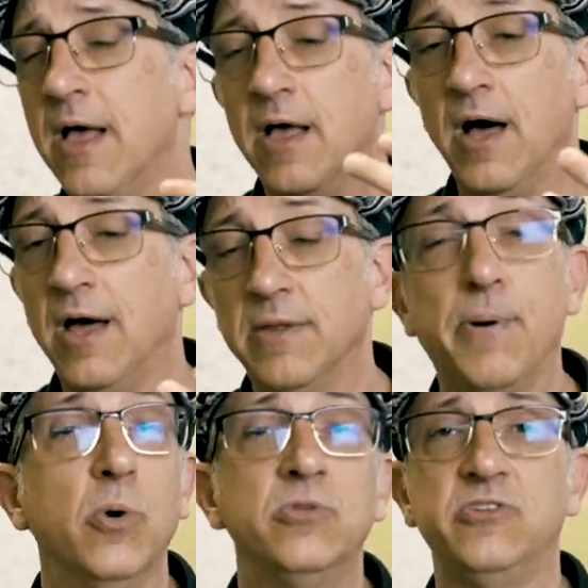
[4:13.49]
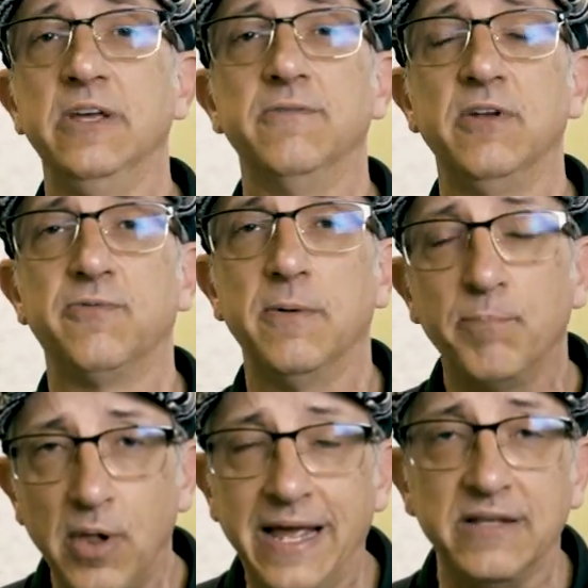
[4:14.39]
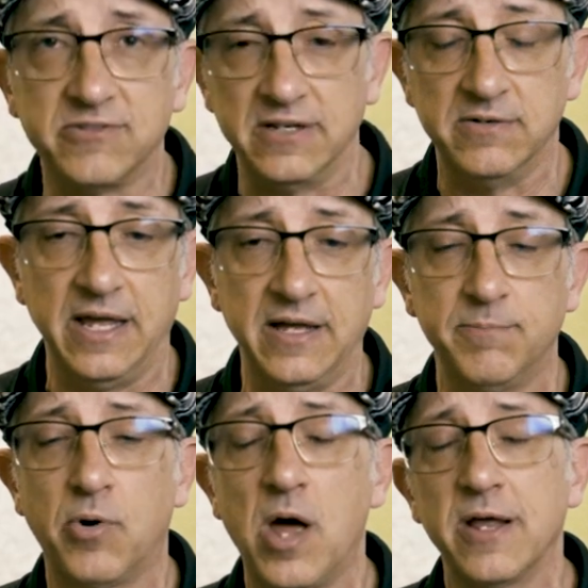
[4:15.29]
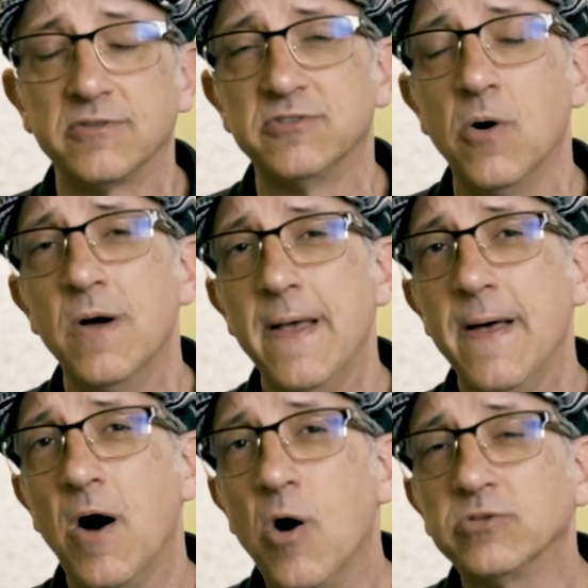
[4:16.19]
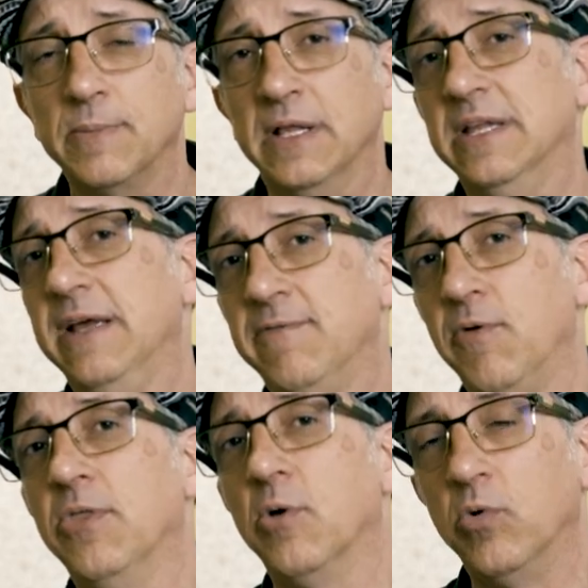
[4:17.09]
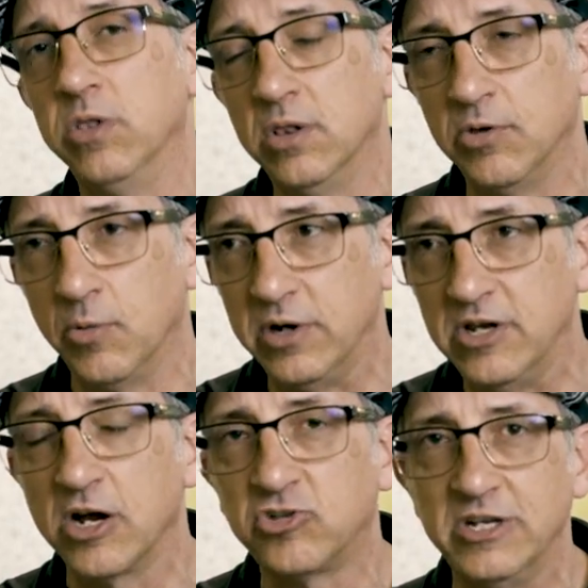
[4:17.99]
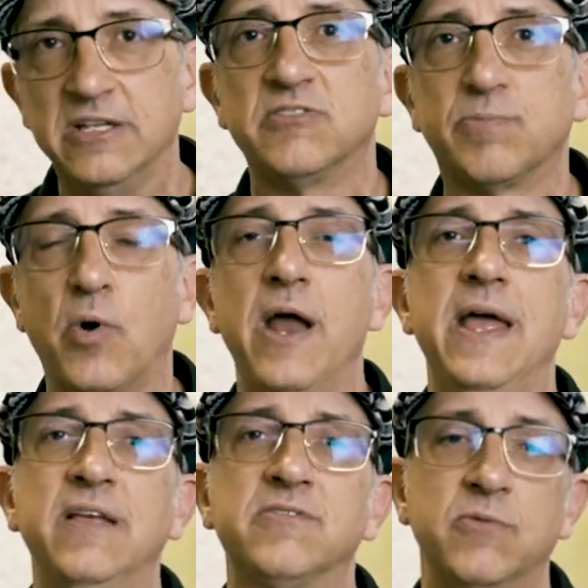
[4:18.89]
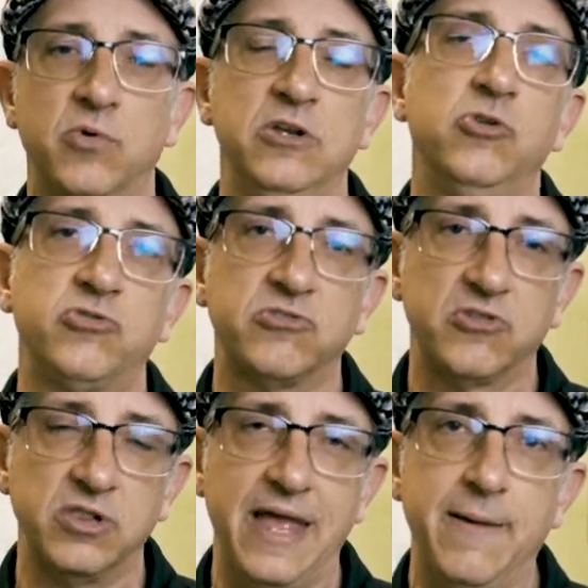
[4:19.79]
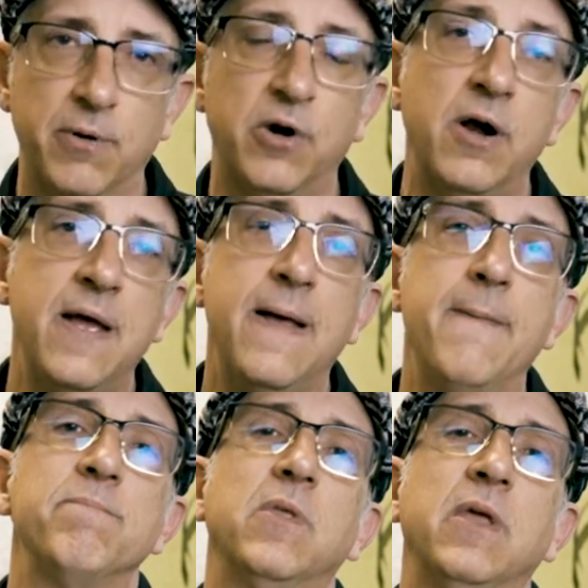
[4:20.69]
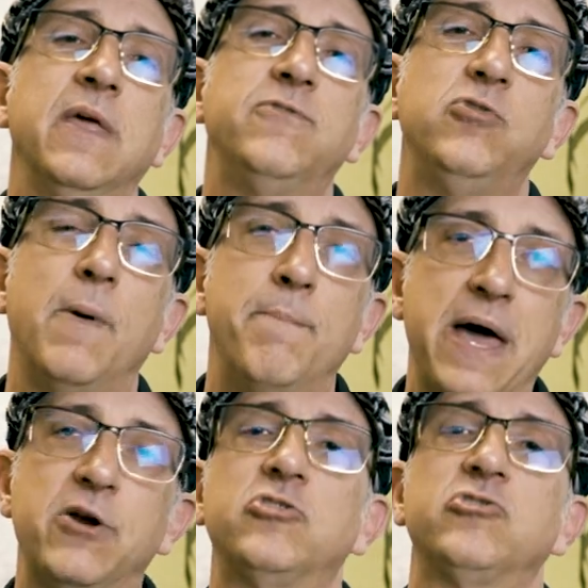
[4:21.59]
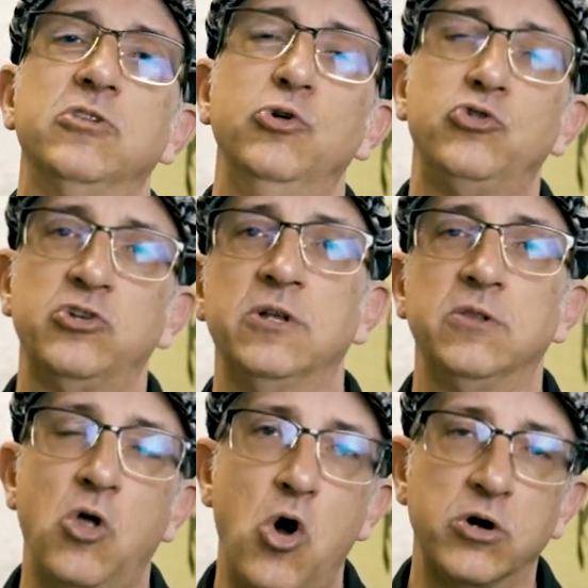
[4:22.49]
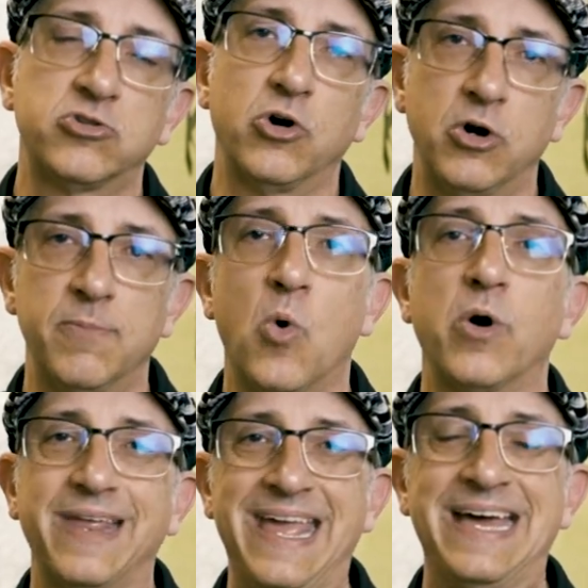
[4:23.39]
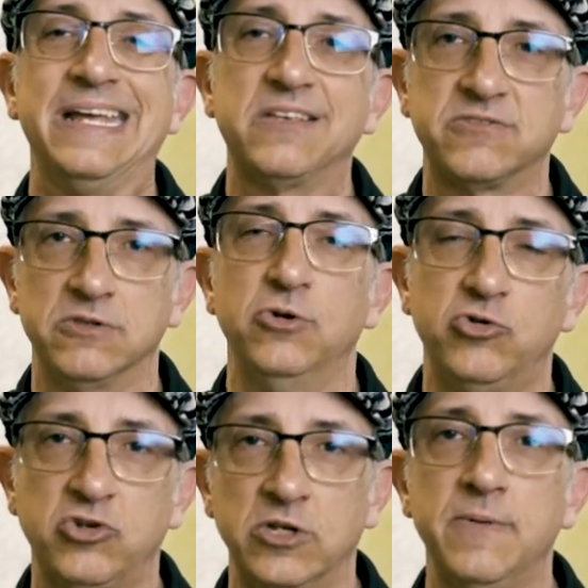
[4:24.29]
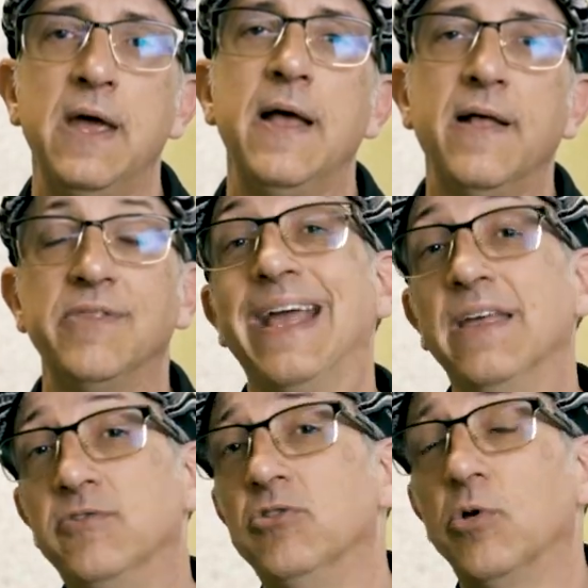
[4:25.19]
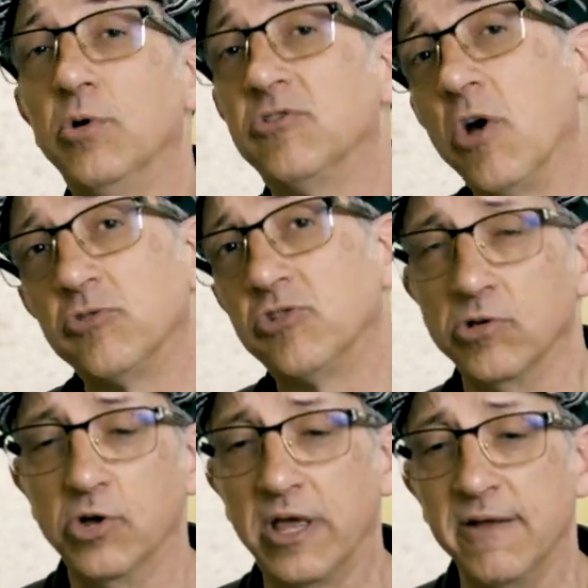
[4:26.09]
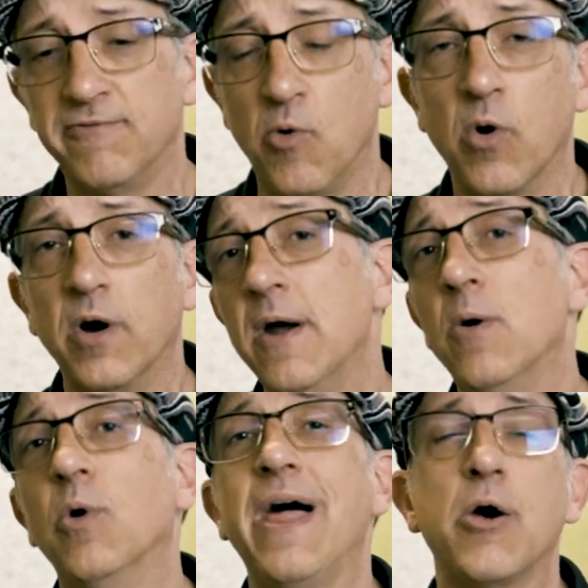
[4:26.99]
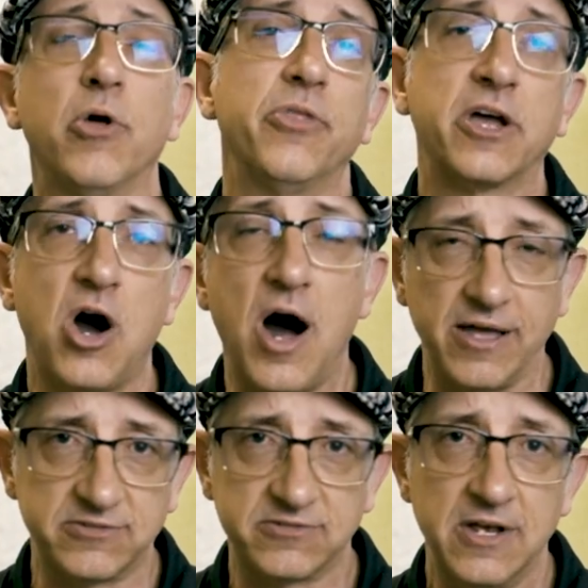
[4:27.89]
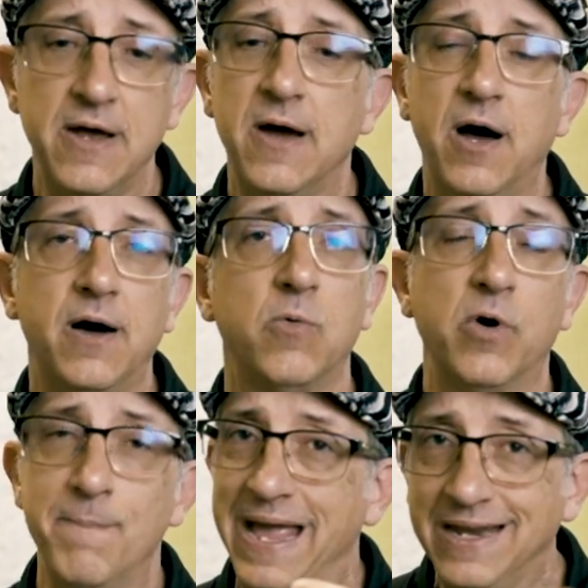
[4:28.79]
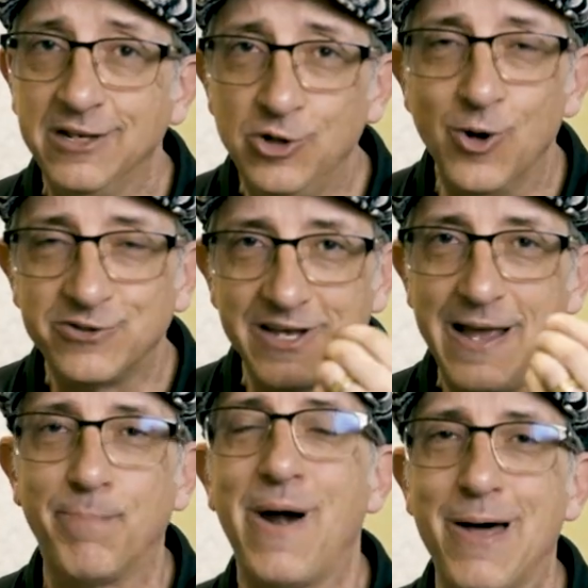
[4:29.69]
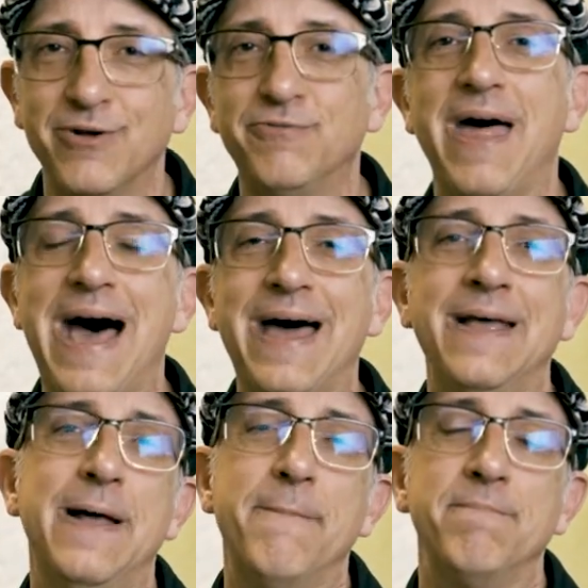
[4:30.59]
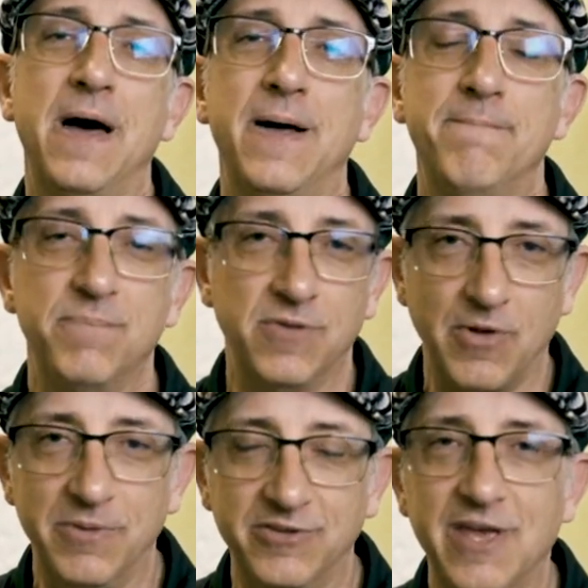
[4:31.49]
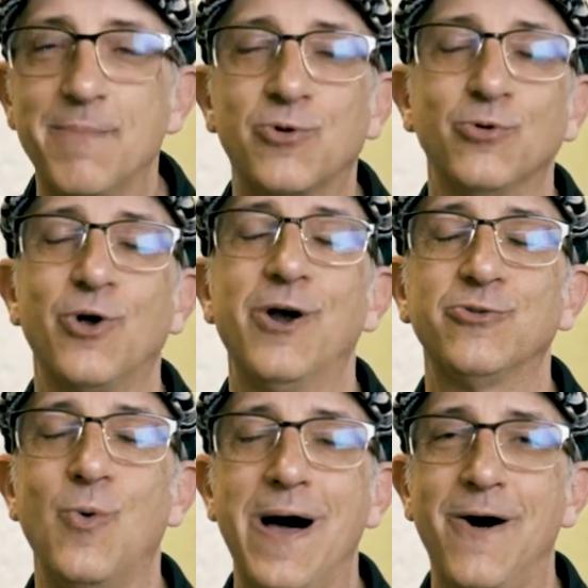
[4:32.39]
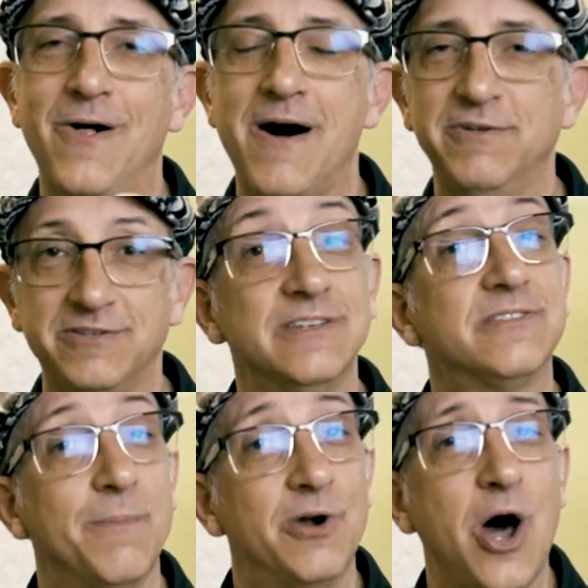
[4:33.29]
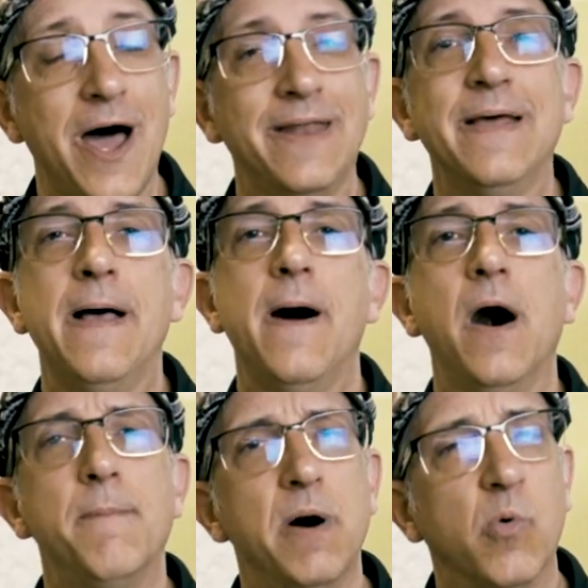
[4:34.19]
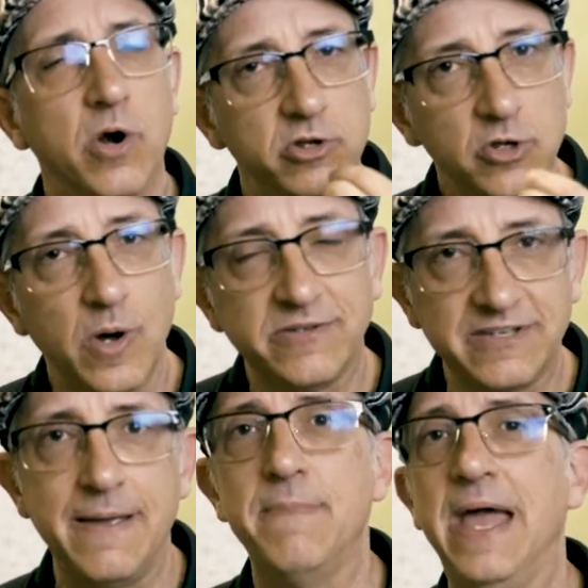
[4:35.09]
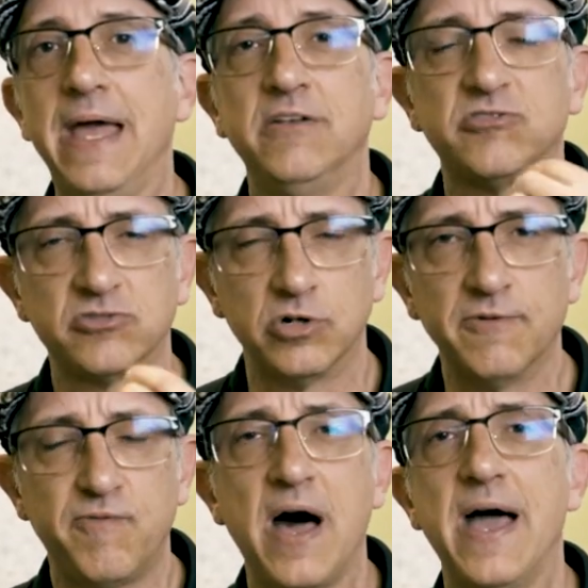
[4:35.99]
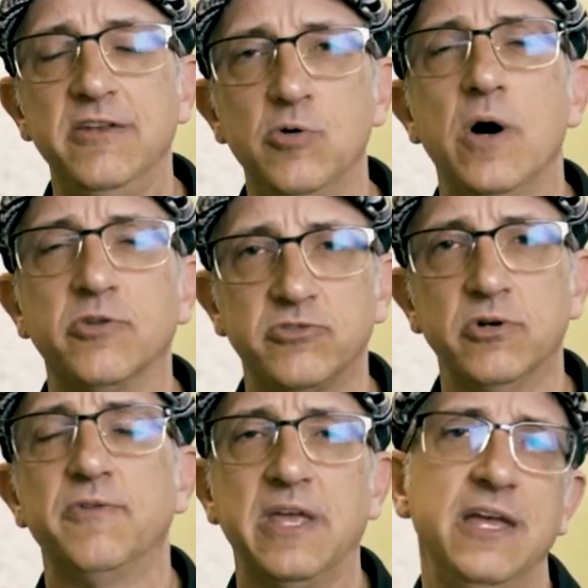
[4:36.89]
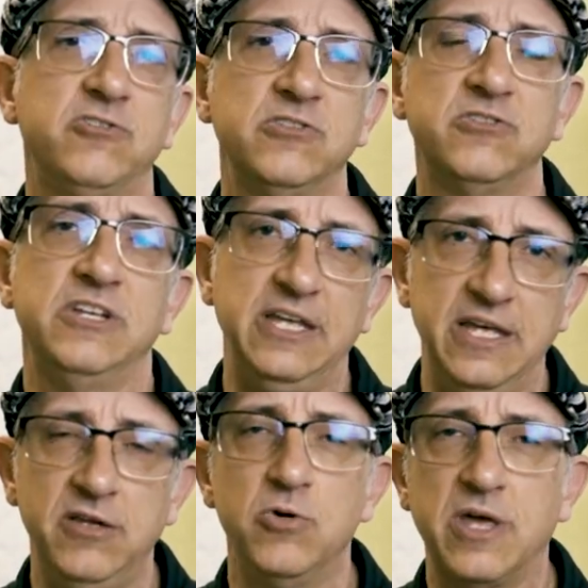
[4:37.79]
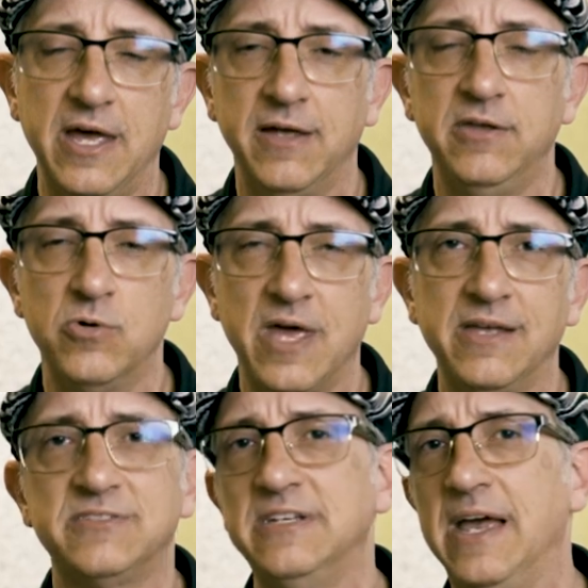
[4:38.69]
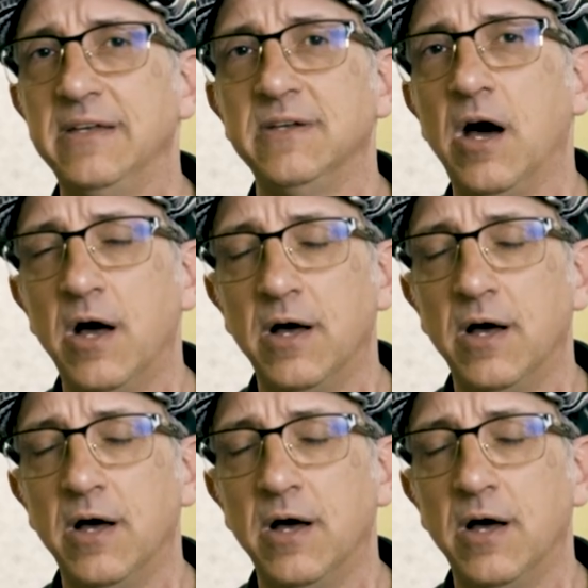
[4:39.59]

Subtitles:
the potency of different plants and products. So ultimately, the reduction in sprays reduces the labor, gives you a better solution, long-term organic solution that gives you the results you're looking for without all the costs. We're made in the USA, proud of that. Some of these chemicals are as well. Obviously, some are not. But we're USA made, certified, UL certification, CE, UK, UKCA,